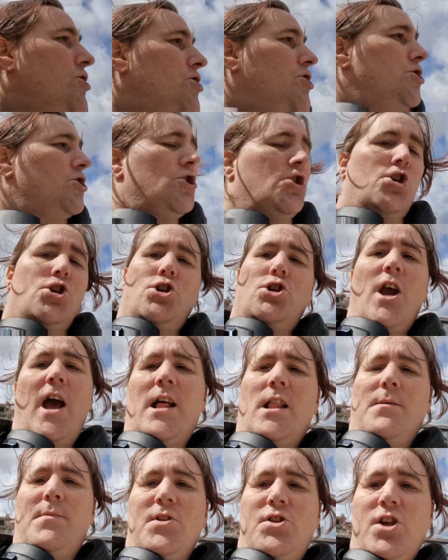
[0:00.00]

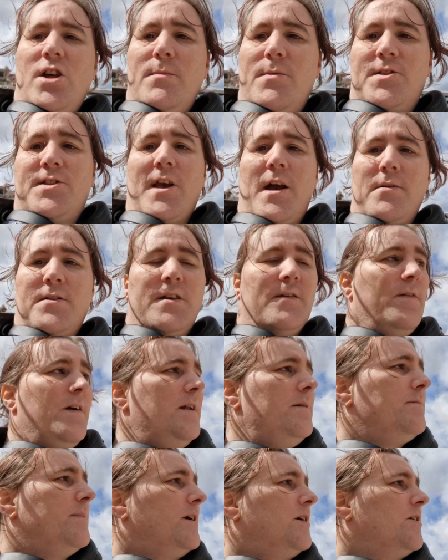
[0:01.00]
Share the bejeebus out of
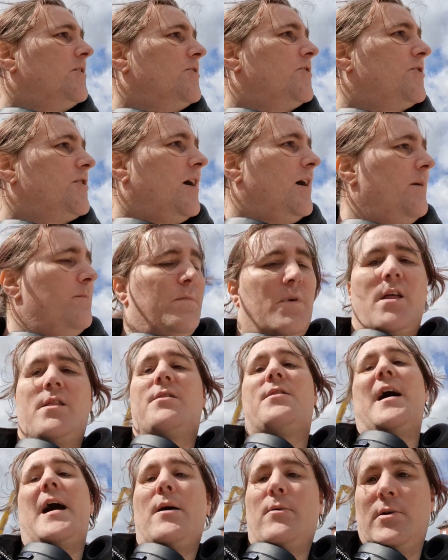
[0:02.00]
it, because
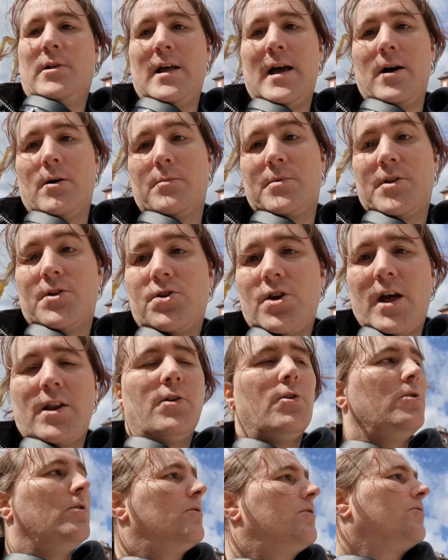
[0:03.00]
that will help the
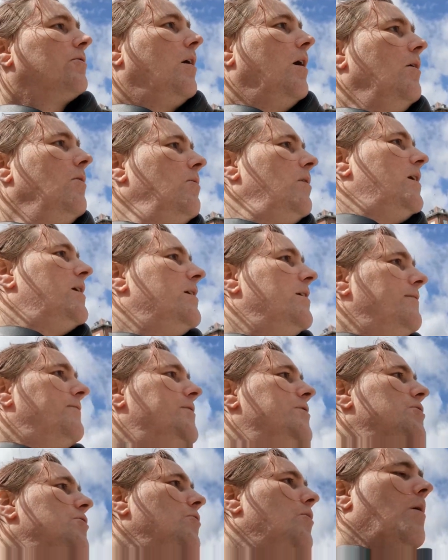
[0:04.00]
channel grow.
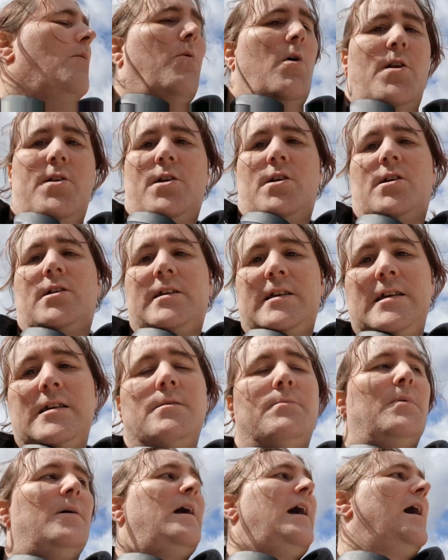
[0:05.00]
If you want to
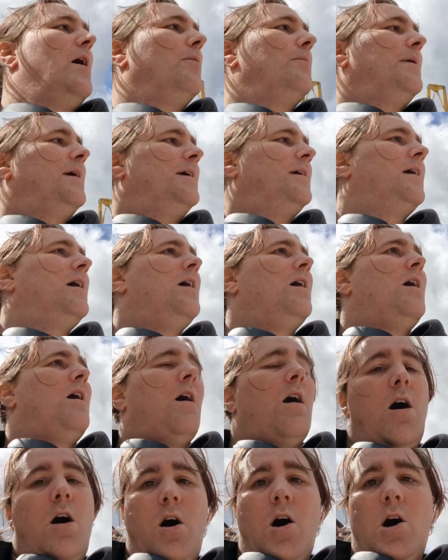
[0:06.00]
keep helping
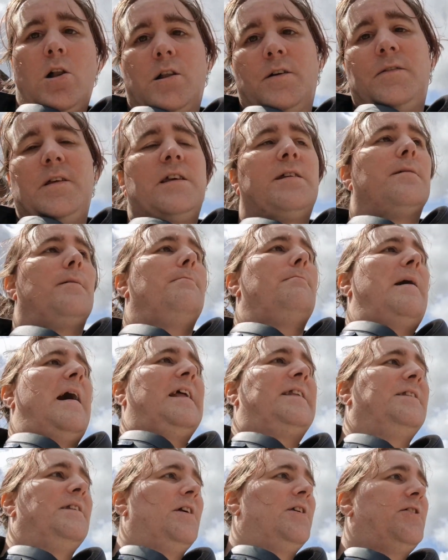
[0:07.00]
all of this
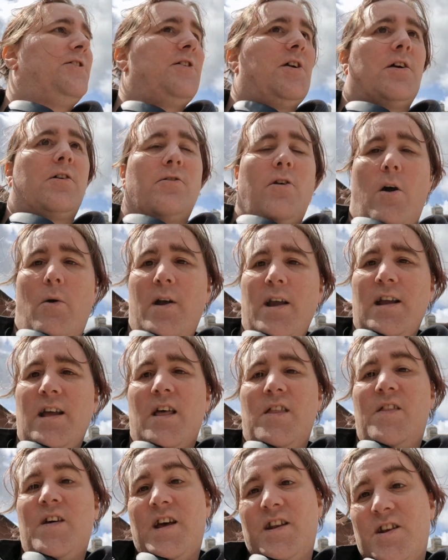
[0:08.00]
madness growing,
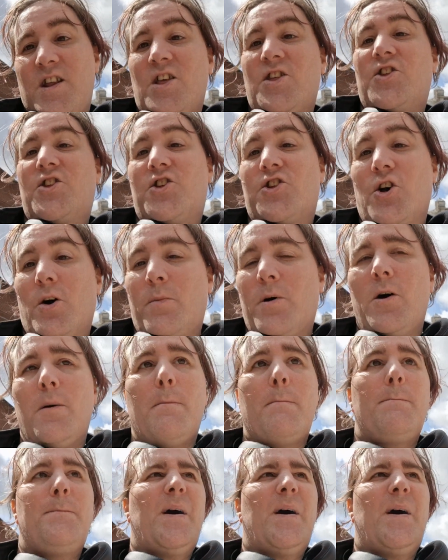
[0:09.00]
then sub up.